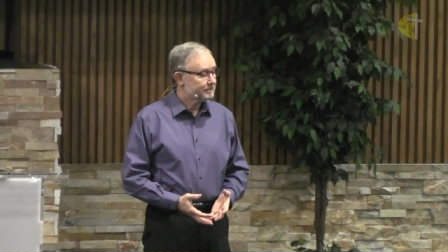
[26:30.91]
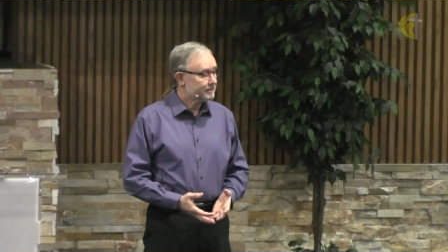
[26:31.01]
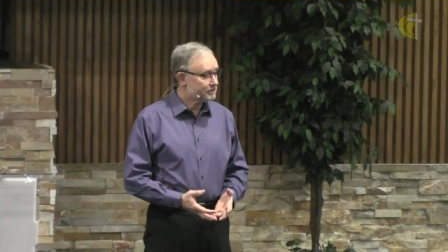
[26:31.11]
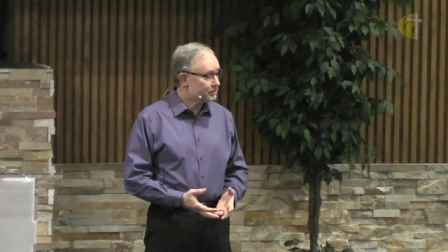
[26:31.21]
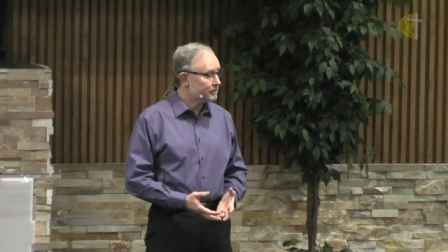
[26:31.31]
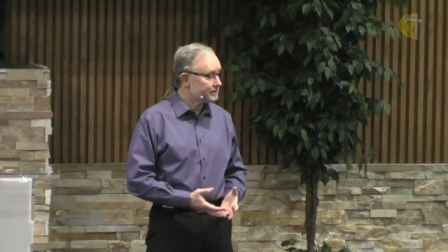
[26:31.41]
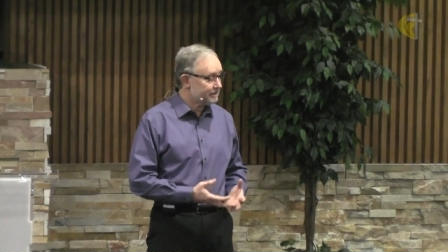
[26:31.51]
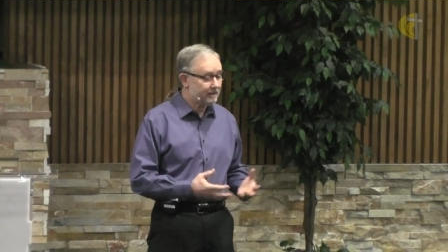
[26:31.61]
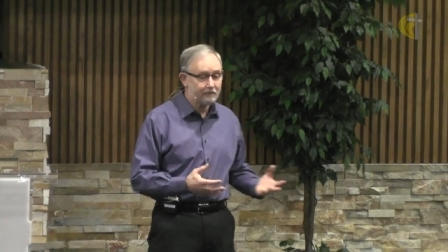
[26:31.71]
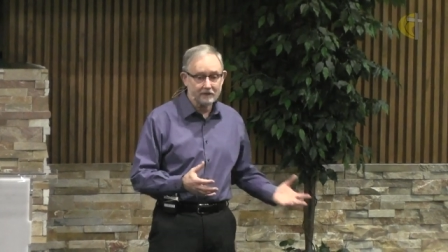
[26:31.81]
And so it's
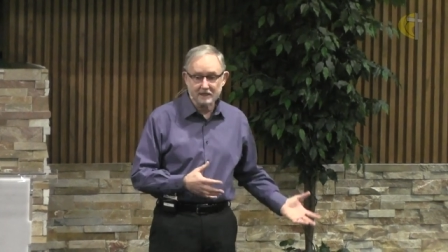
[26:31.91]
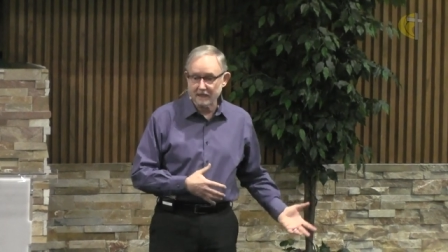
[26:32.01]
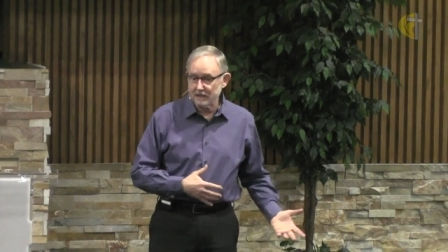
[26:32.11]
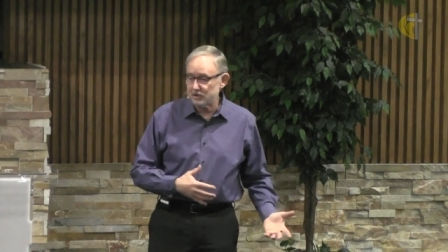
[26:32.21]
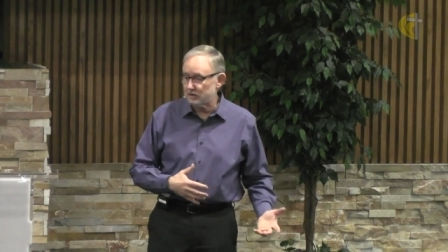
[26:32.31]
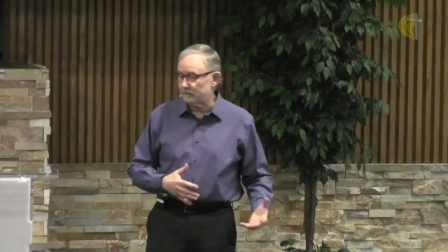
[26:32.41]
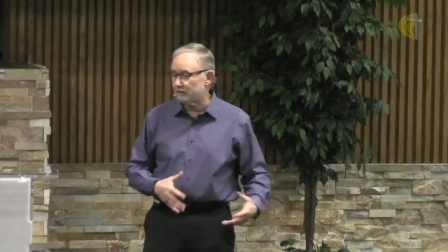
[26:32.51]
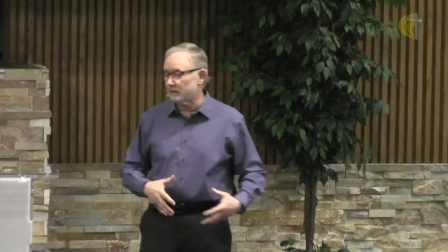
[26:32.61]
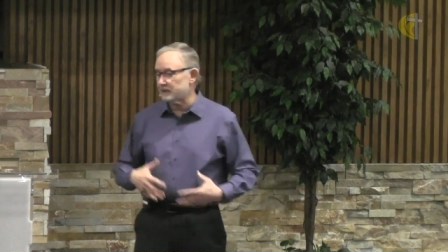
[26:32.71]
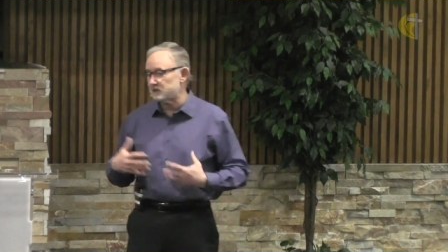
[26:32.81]
an invitation
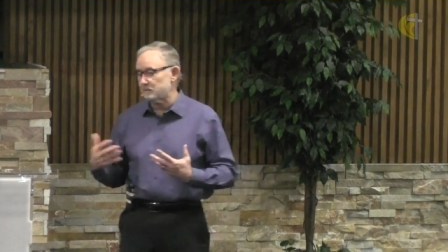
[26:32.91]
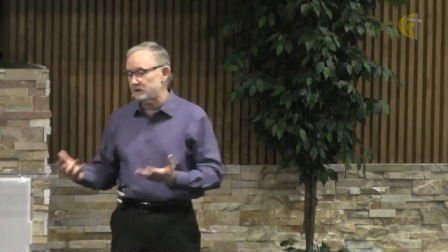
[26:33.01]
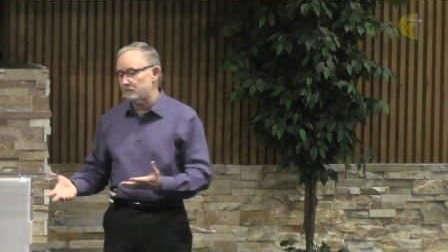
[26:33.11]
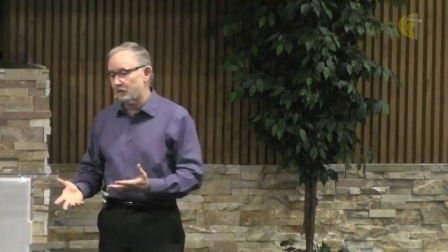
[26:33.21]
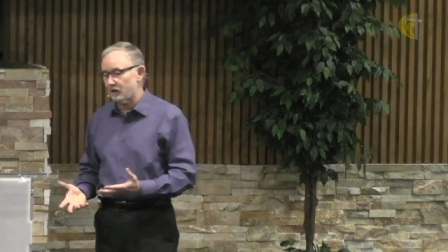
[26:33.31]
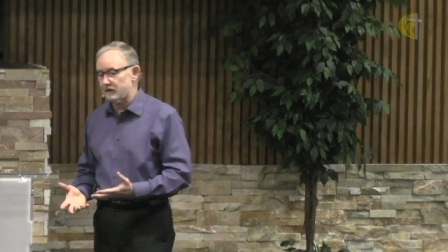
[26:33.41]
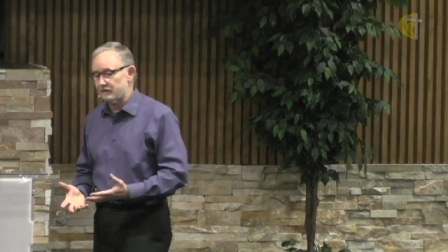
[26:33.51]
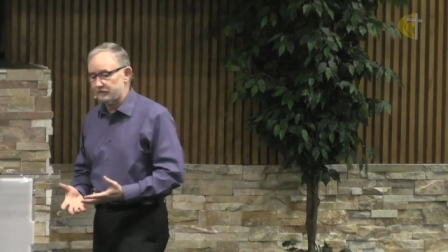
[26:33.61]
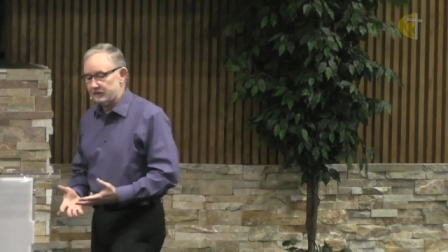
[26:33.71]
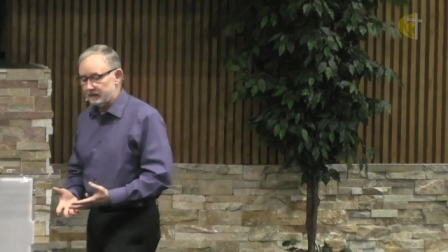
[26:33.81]
for us to be part
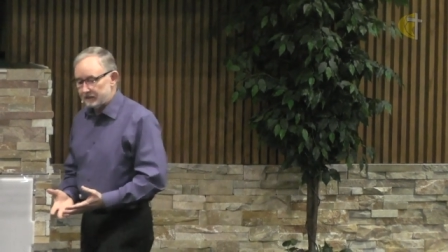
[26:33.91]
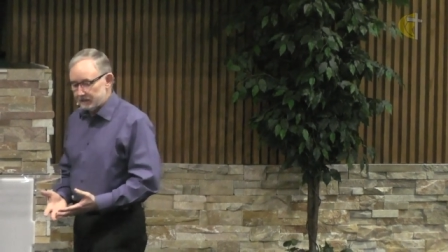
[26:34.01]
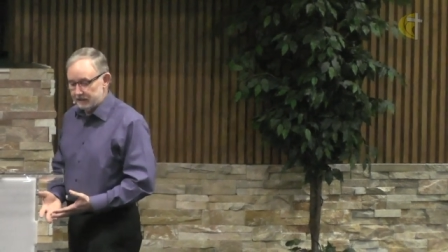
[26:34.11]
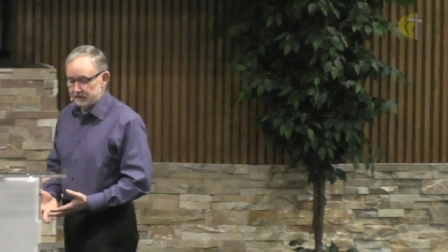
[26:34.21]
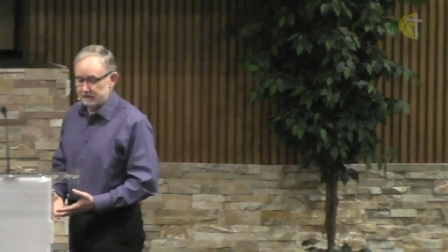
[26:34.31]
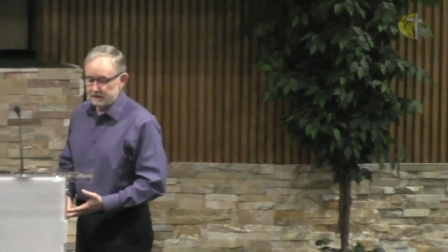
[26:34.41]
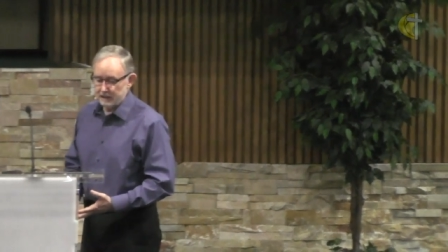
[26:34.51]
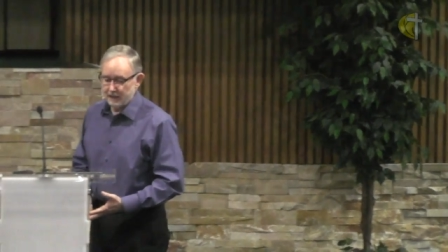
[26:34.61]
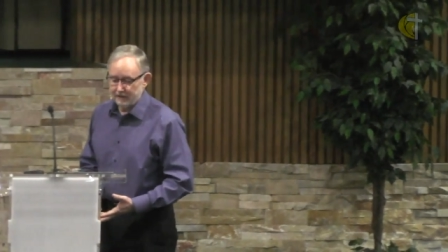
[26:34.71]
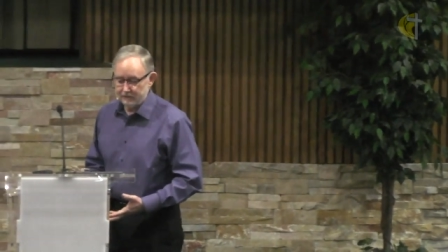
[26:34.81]
of his
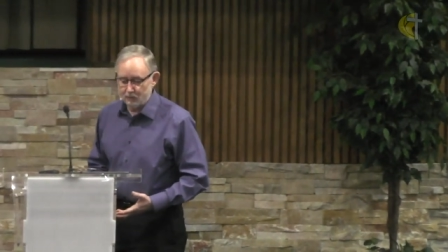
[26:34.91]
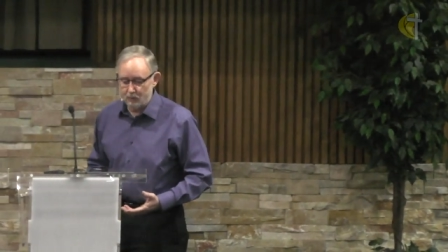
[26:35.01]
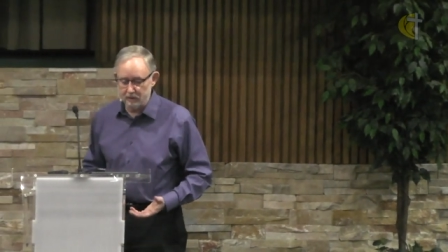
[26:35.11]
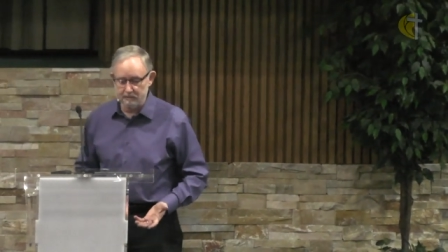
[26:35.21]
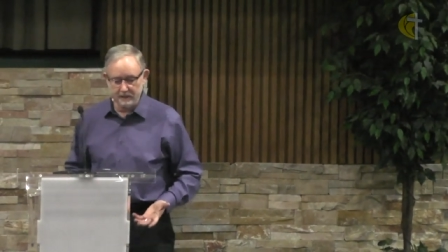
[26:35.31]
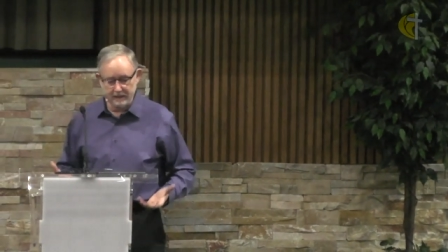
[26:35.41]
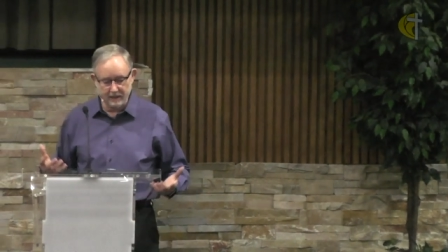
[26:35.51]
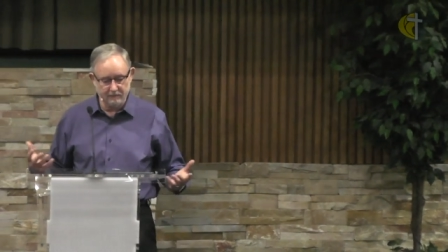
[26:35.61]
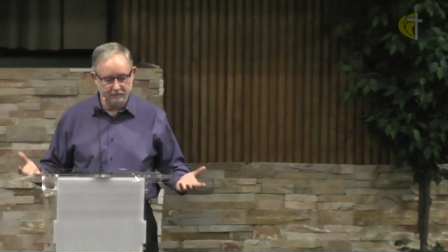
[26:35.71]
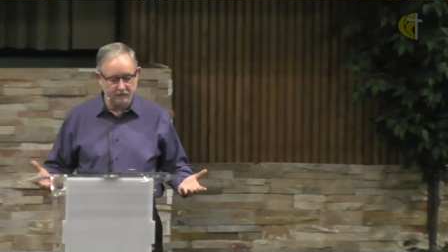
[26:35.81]
life. The Word
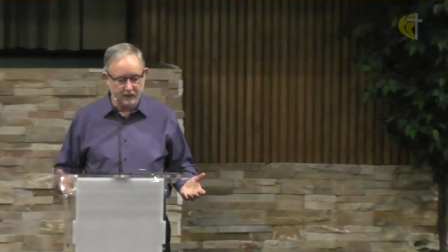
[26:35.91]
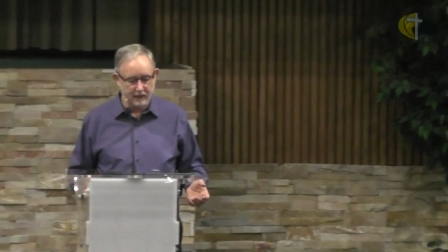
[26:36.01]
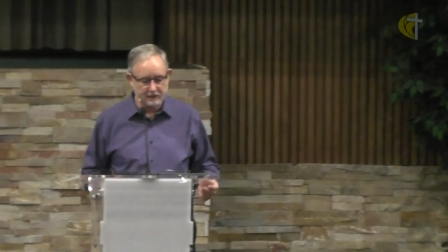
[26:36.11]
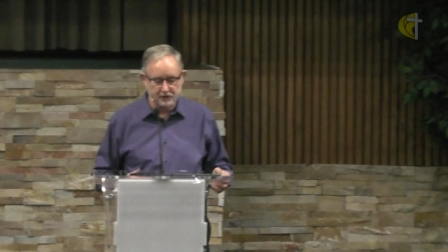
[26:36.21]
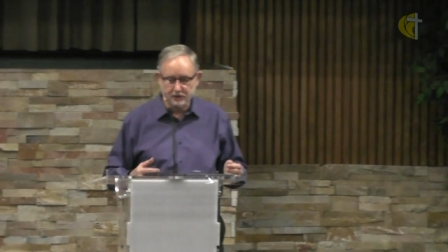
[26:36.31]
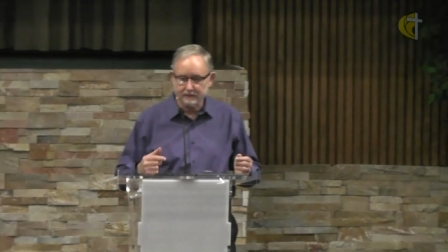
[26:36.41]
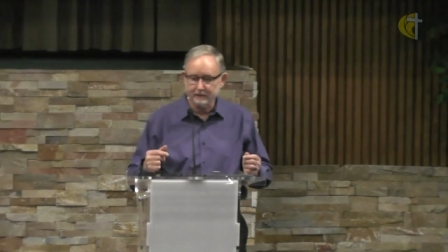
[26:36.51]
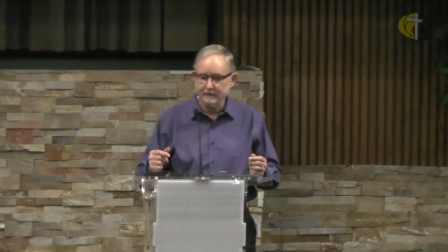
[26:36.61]
became flesh.